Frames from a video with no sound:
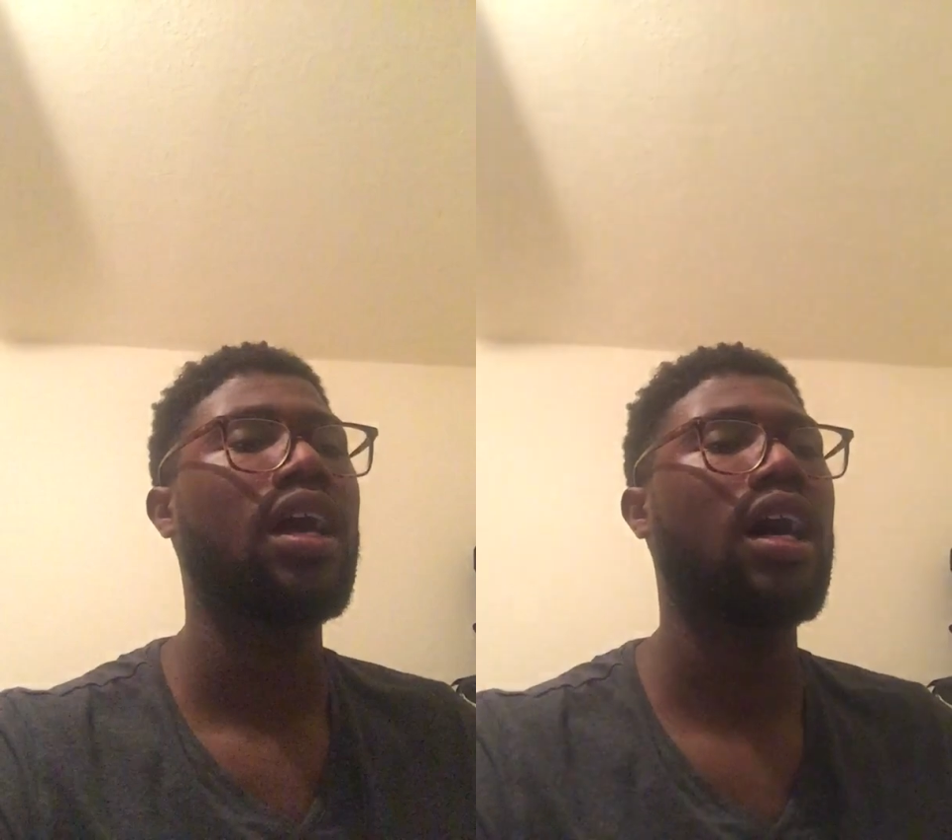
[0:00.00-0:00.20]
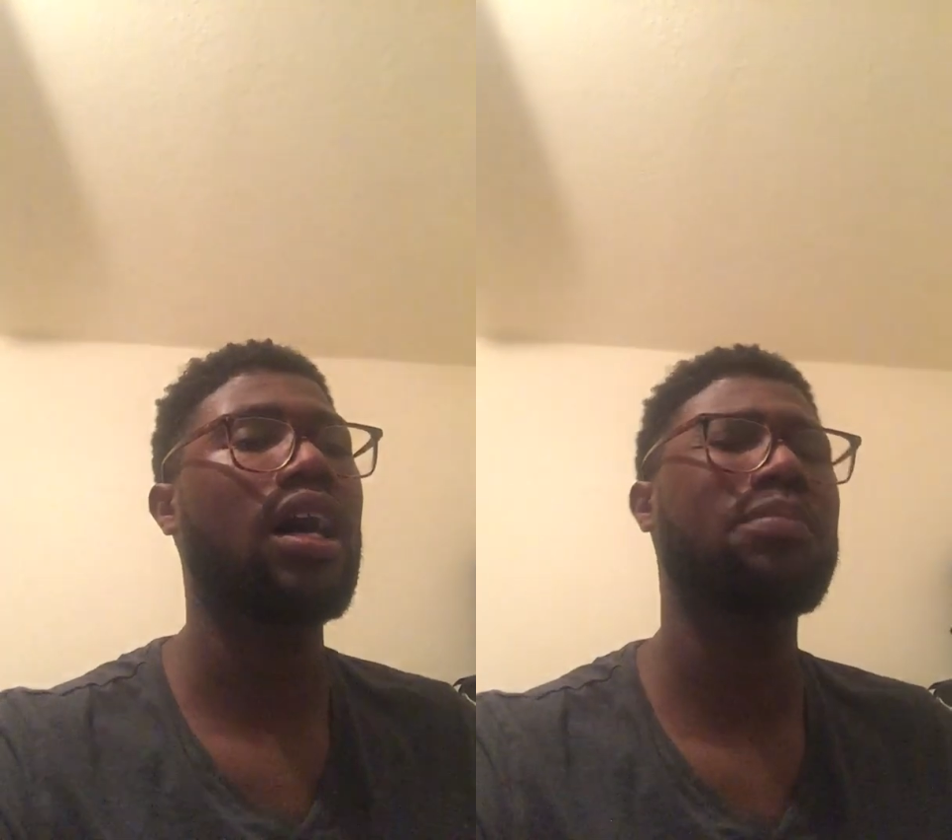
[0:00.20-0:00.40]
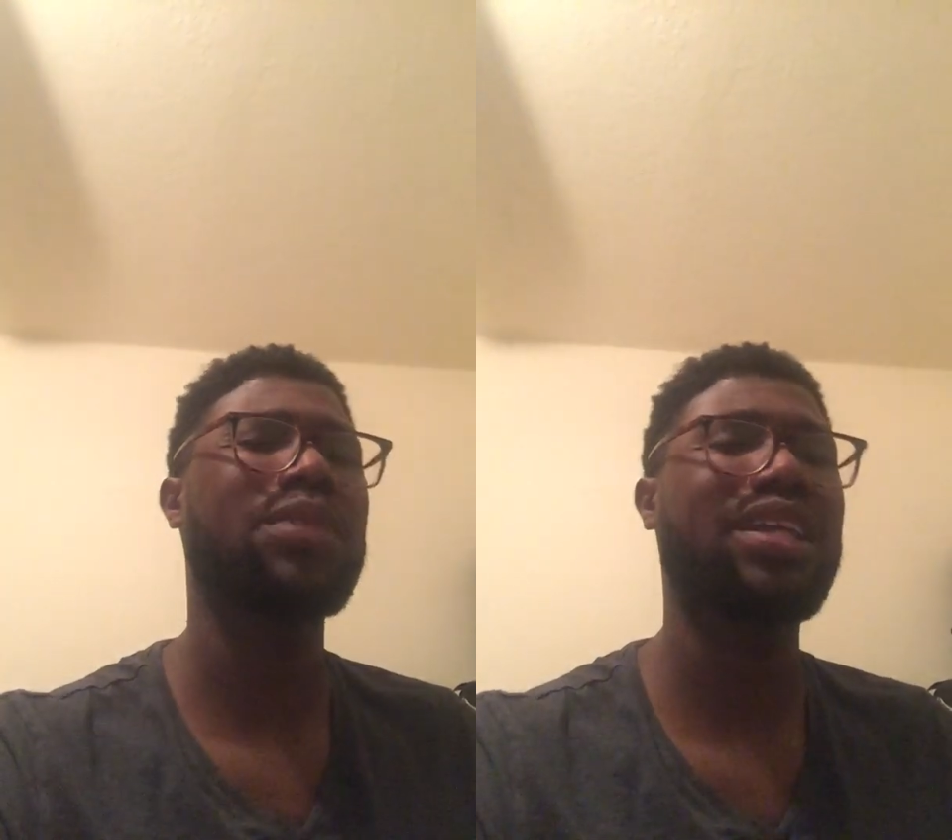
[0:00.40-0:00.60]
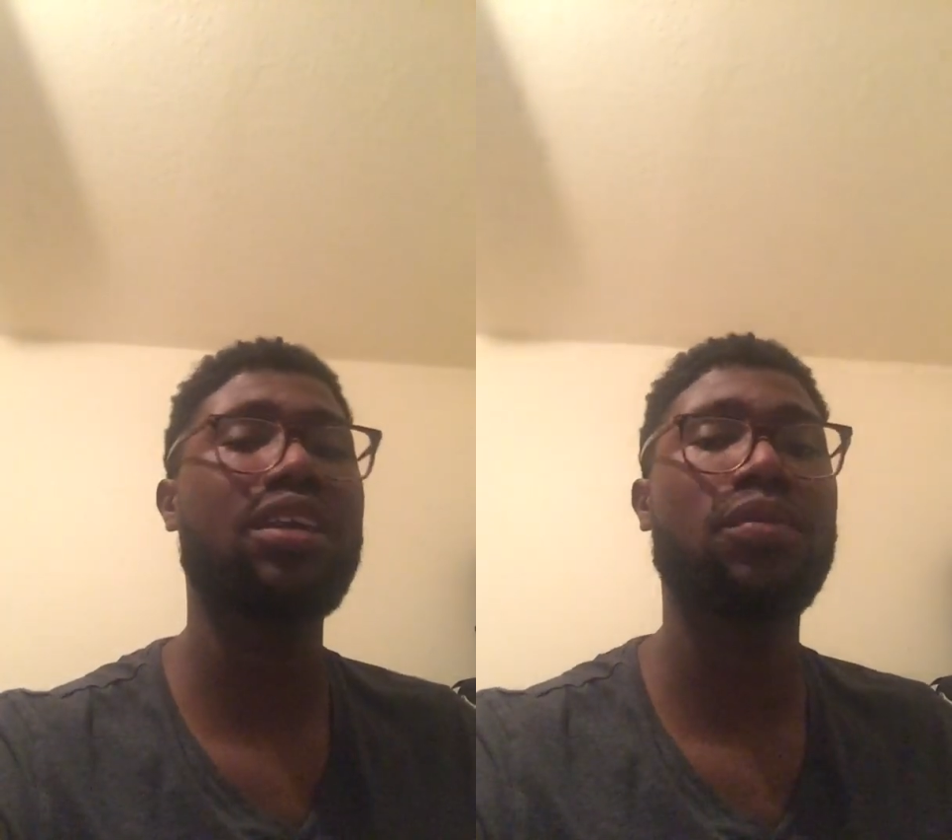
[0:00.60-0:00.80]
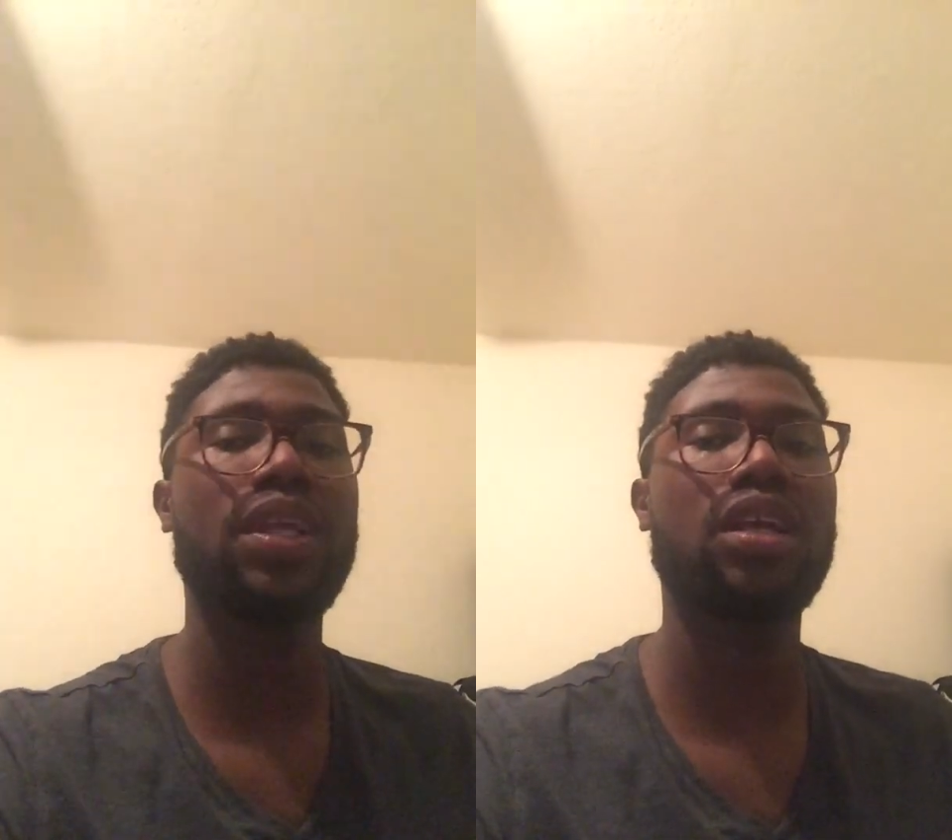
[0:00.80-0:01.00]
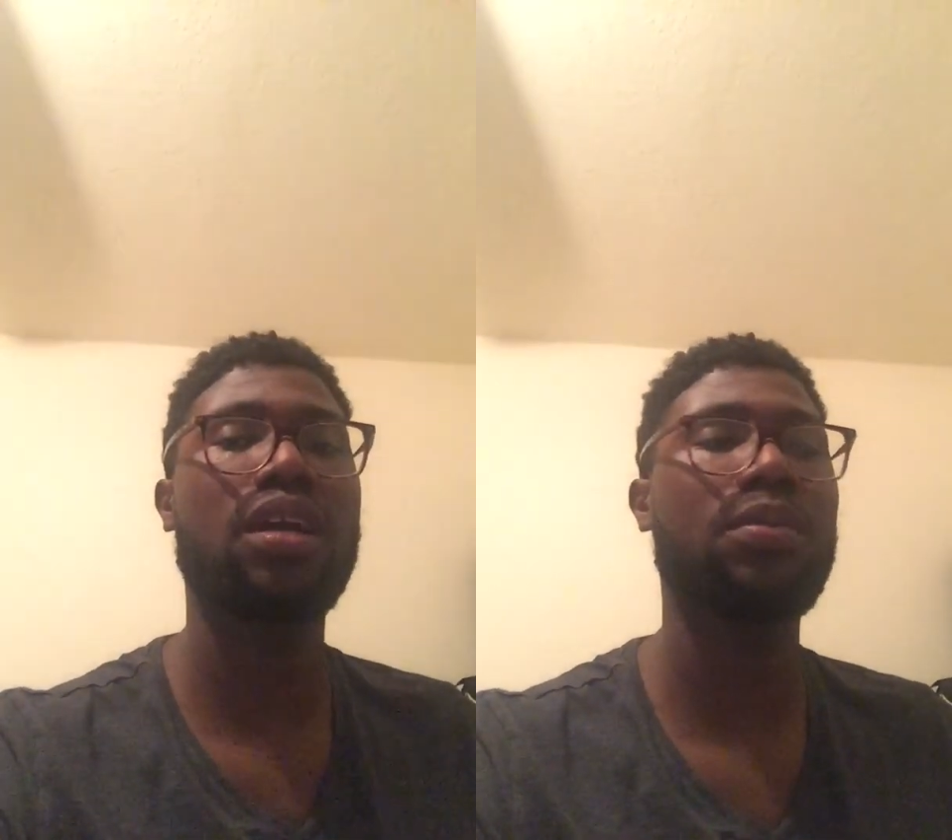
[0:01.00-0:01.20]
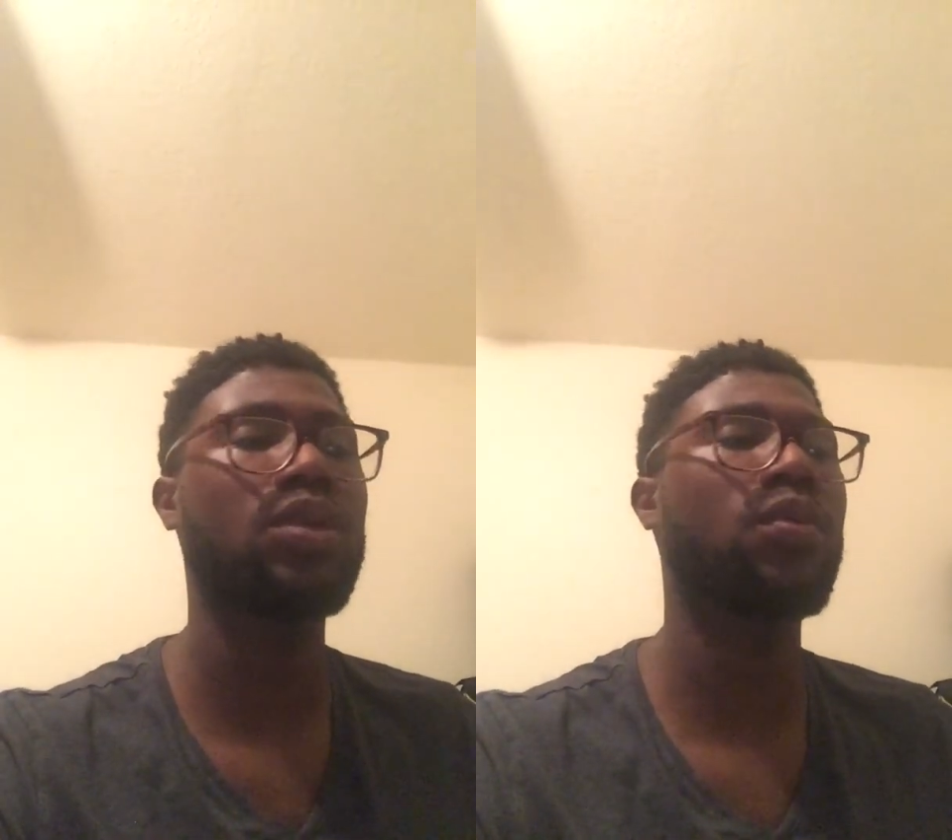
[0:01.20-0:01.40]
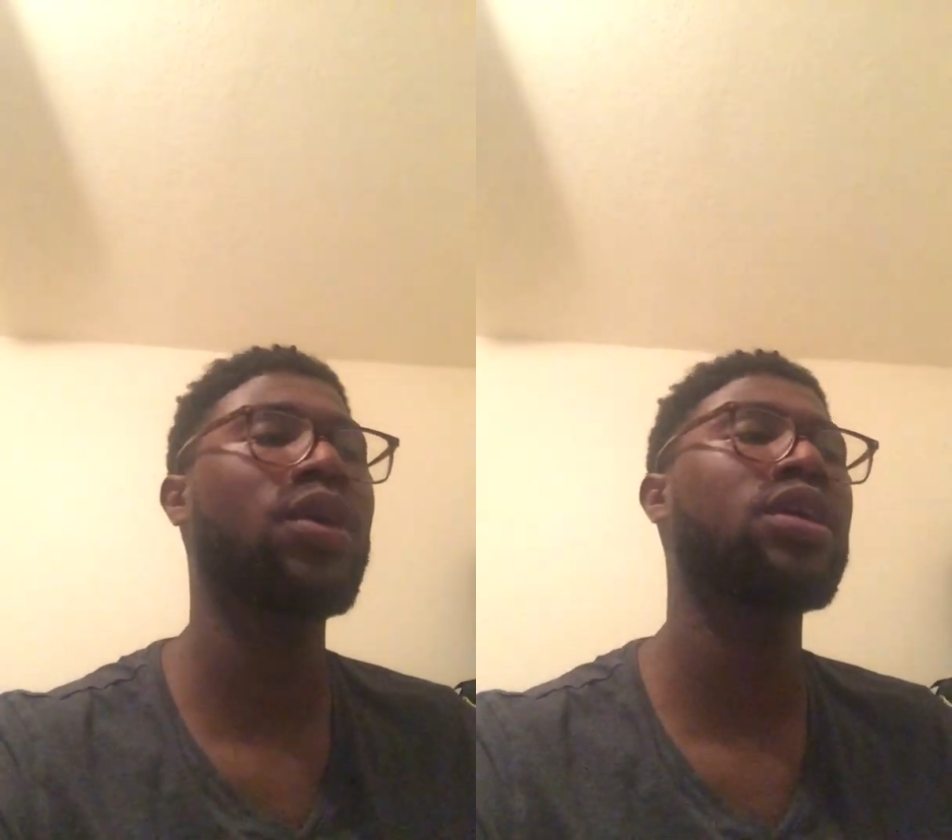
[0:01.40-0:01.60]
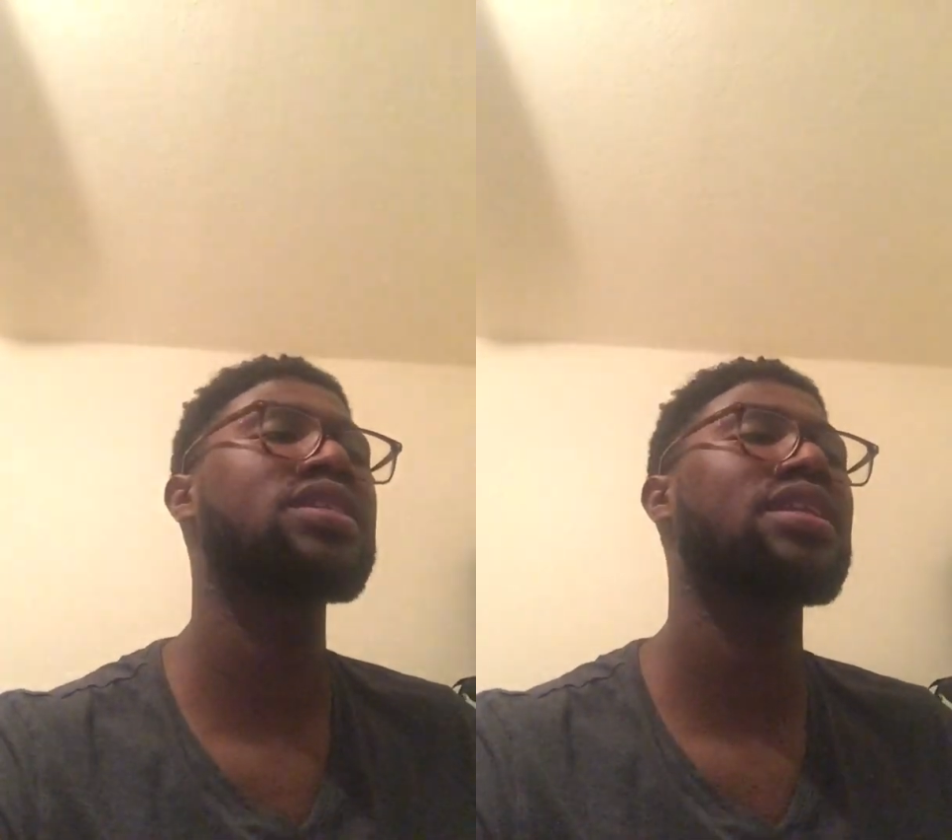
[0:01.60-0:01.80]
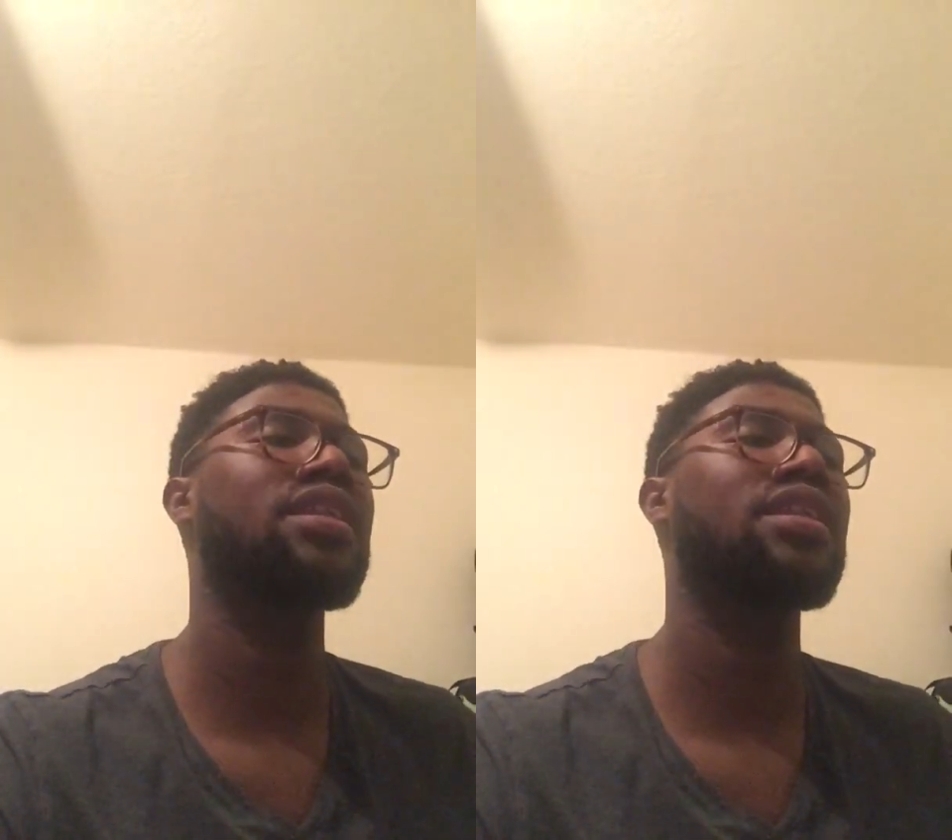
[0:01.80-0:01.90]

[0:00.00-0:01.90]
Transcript: but they could read a couple of words,